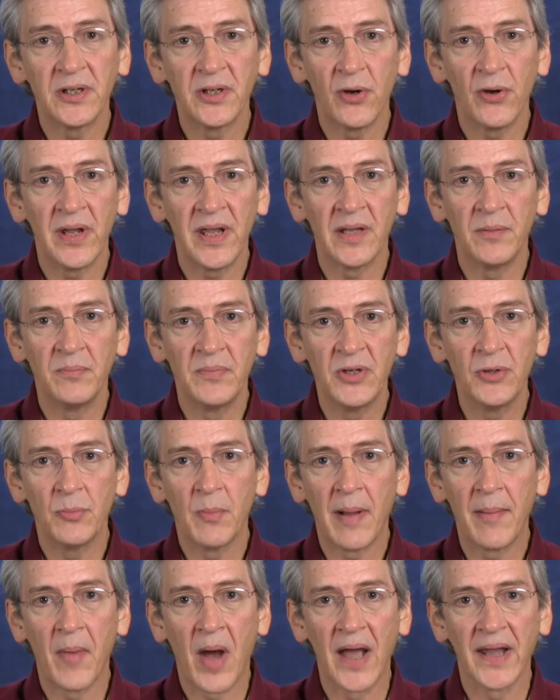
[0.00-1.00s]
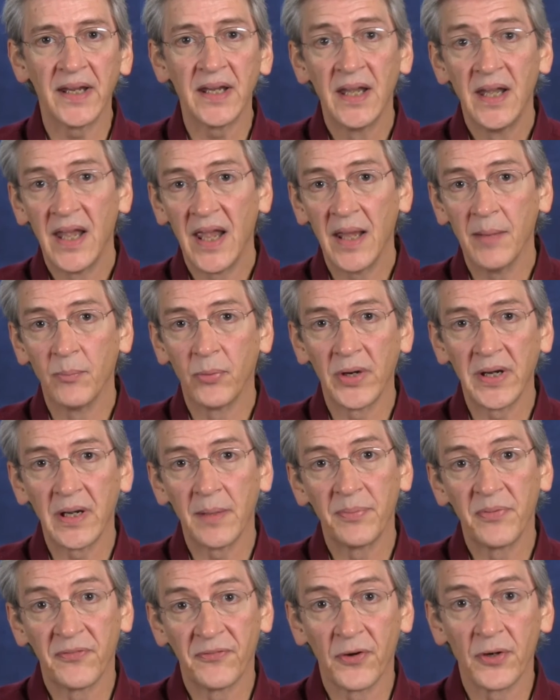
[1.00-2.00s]
go ahead and mute my mic and bring
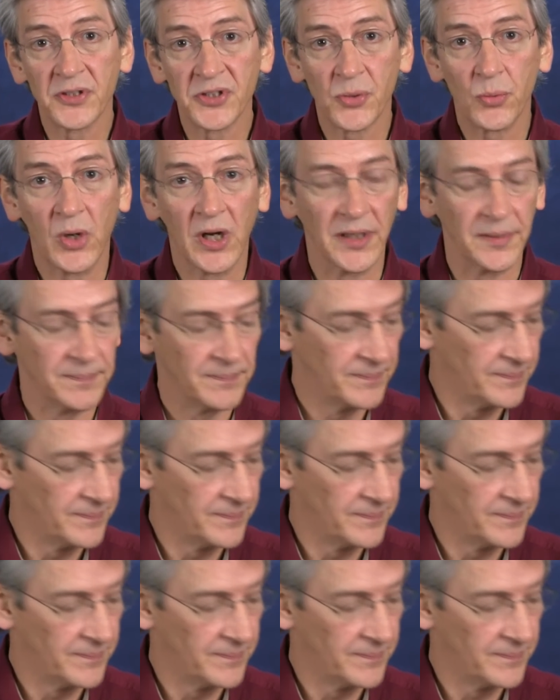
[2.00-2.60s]
up the first one.